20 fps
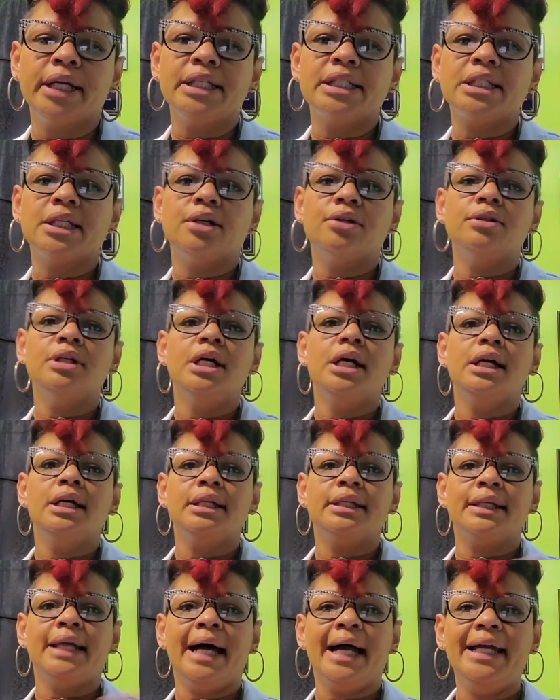So
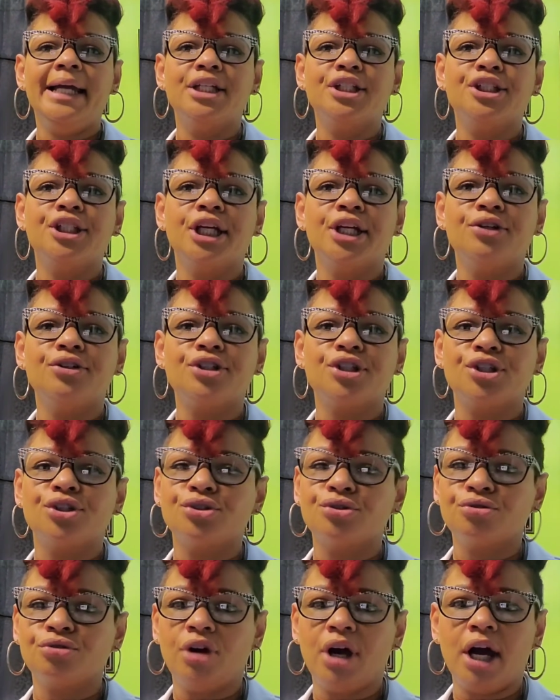like, share,
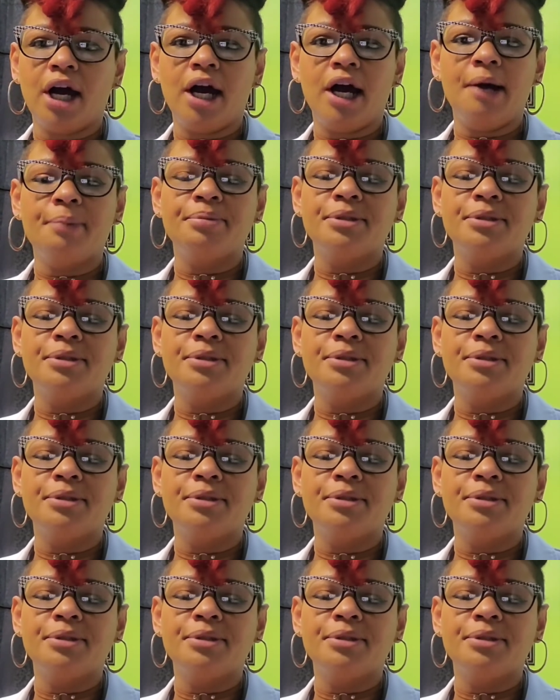subscribe,